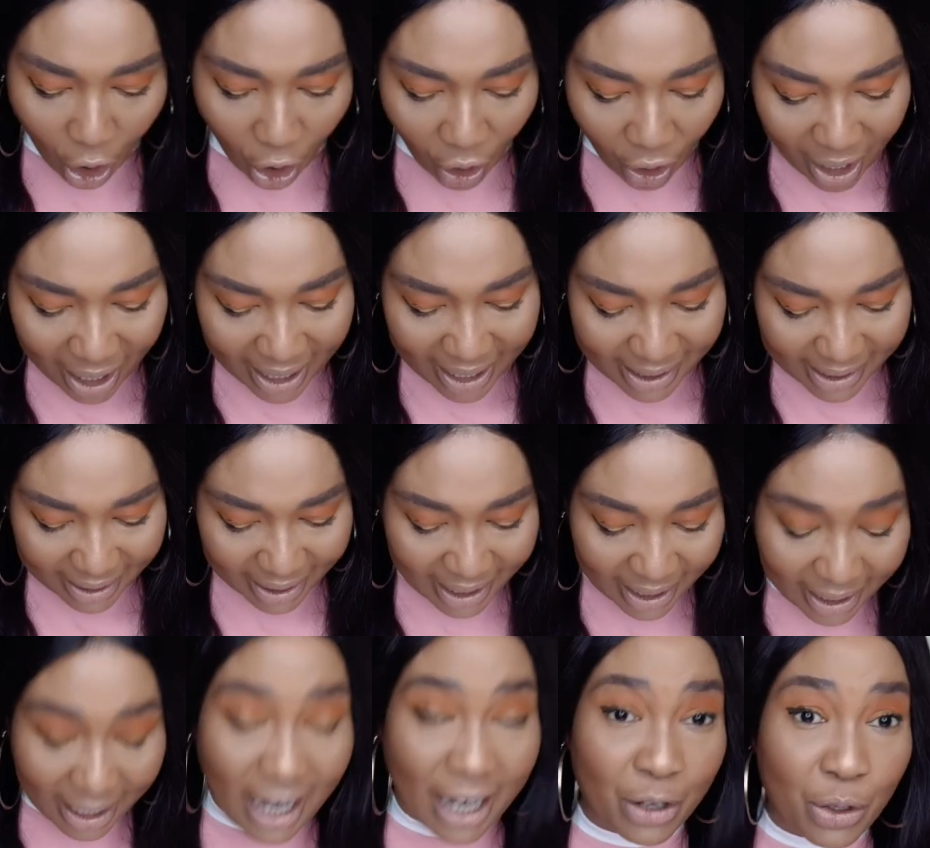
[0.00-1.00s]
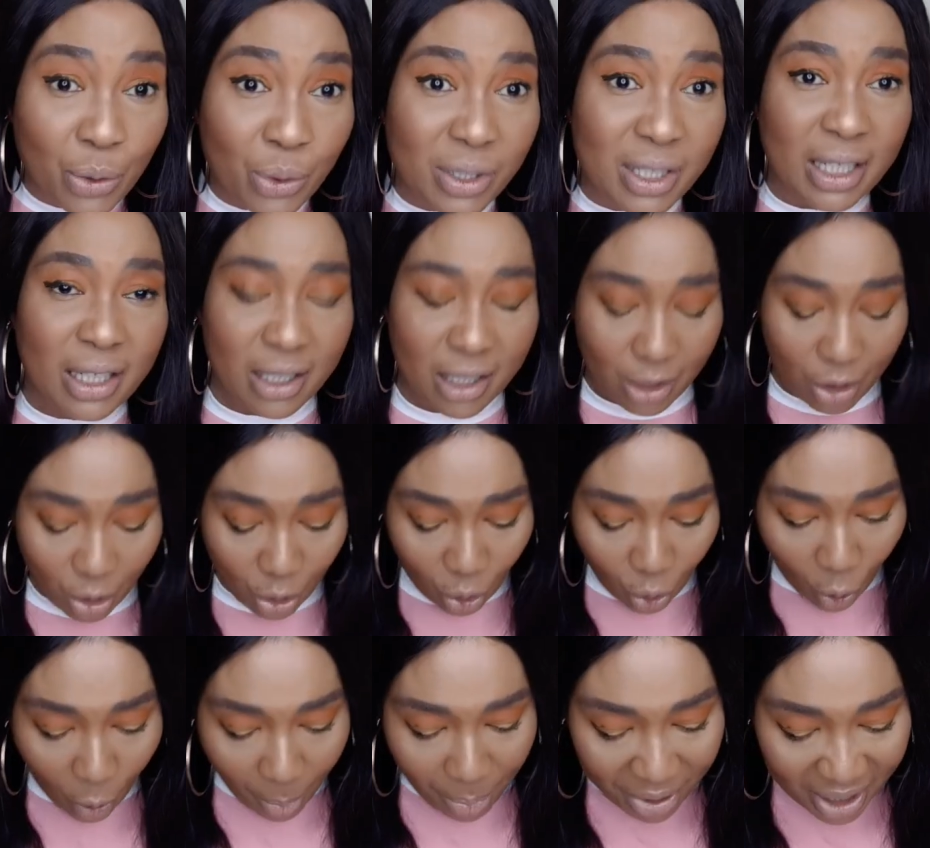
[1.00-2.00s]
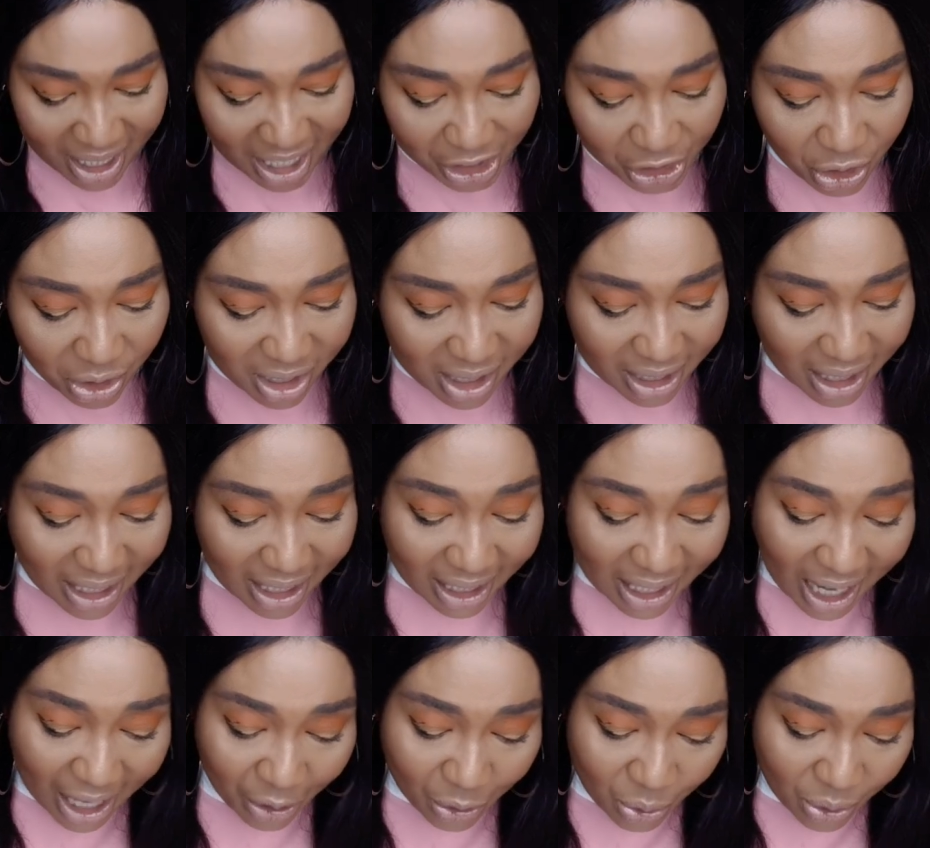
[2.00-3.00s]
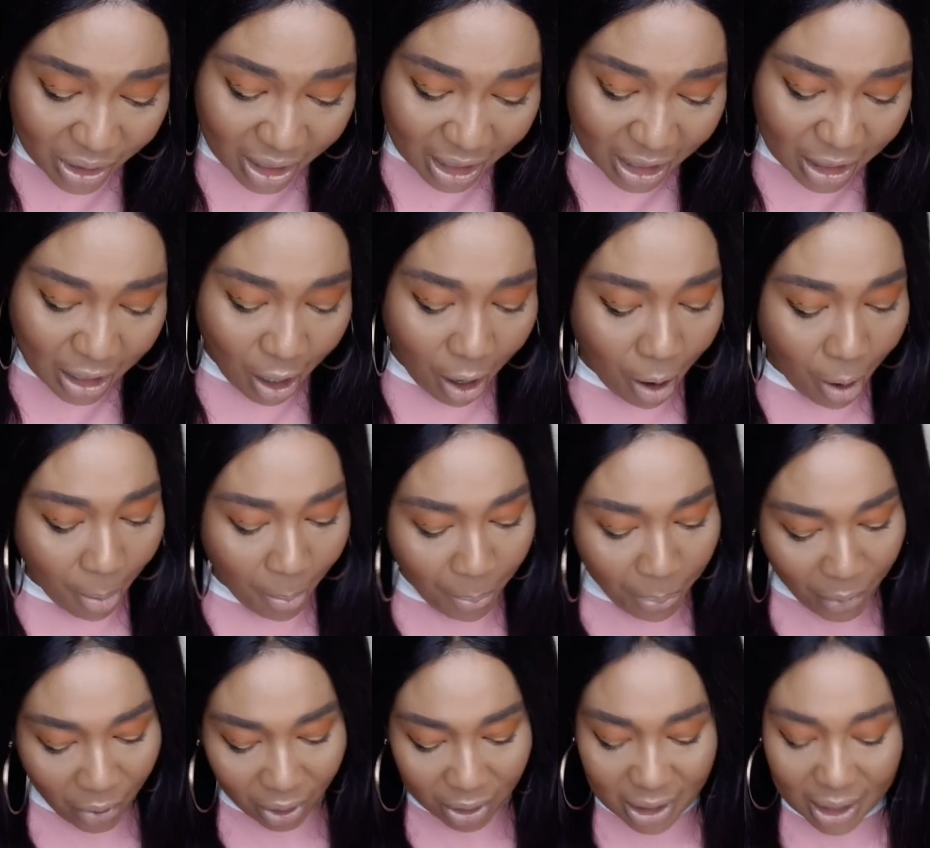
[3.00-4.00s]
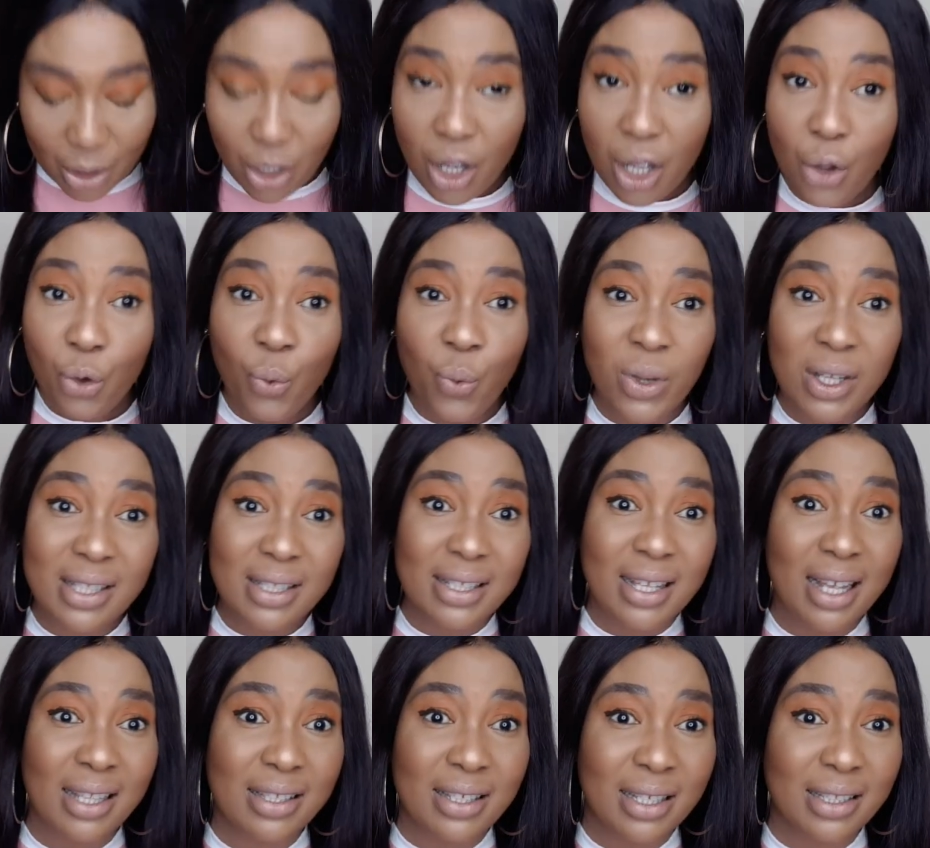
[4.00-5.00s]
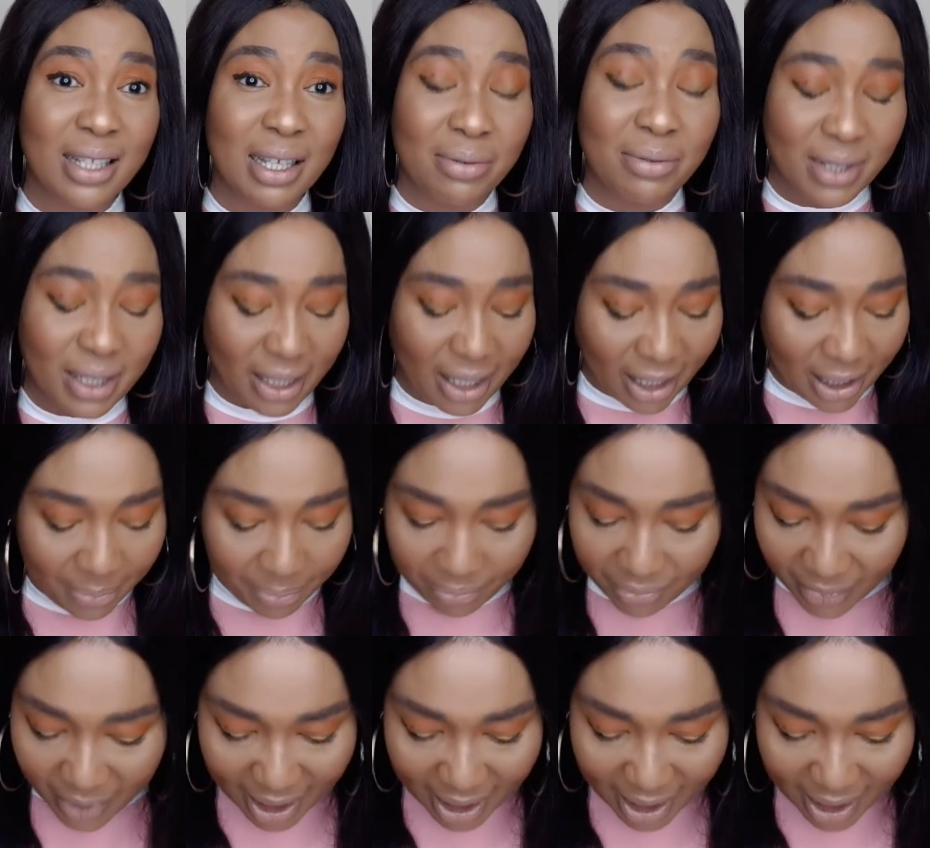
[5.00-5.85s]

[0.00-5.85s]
Oily skin can use it. Combination skin can use it. But with sensitive skin